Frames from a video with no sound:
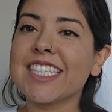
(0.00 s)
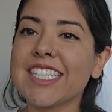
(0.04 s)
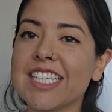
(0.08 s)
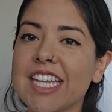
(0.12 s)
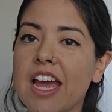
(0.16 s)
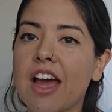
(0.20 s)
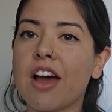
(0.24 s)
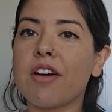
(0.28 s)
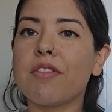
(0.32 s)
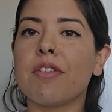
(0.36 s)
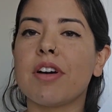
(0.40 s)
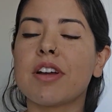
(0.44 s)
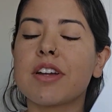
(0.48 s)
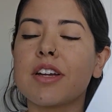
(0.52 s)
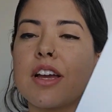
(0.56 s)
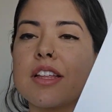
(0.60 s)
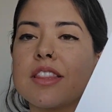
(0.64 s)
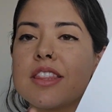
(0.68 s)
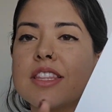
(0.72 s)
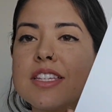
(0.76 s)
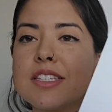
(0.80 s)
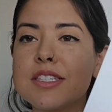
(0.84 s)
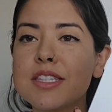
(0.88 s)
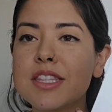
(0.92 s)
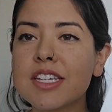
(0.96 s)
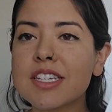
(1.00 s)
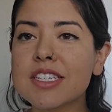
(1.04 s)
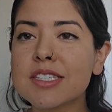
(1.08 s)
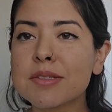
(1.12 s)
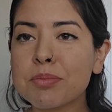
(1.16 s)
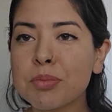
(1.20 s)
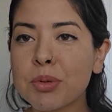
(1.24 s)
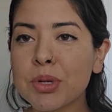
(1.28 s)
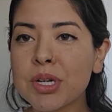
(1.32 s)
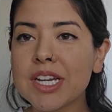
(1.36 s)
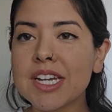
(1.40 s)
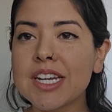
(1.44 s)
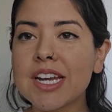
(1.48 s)
Now, I got these things
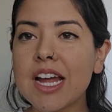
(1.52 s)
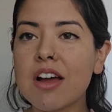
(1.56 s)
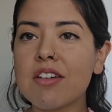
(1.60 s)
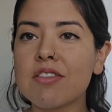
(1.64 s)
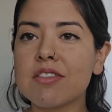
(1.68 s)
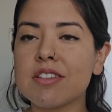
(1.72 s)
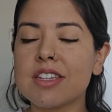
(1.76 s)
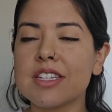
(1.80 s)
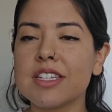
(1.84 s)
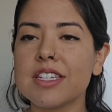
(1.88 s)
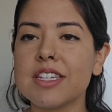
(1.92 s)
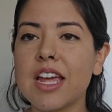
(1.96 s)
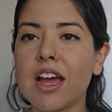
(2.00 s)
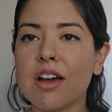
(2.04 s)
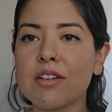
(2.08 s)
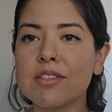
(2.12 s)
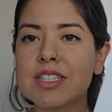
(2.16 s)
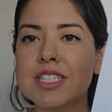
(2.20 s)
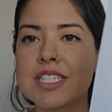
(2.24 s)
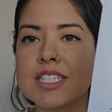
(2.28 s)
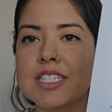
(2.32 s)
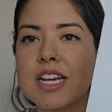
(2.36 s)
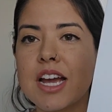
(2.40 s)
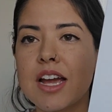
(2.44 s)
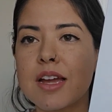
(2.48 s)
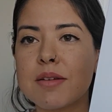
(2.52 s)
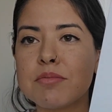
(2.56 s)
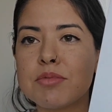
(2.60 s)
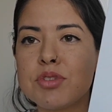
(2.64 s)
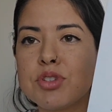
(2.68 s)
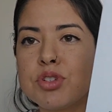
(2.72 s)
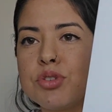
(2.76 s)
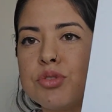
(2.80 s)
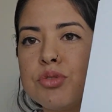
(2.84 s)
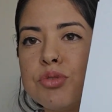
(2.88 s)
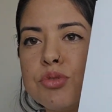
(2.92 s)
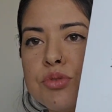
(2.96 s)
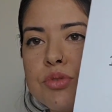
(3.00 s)
printed out. Now it's time
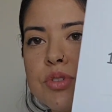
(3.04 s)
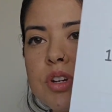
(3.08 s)
to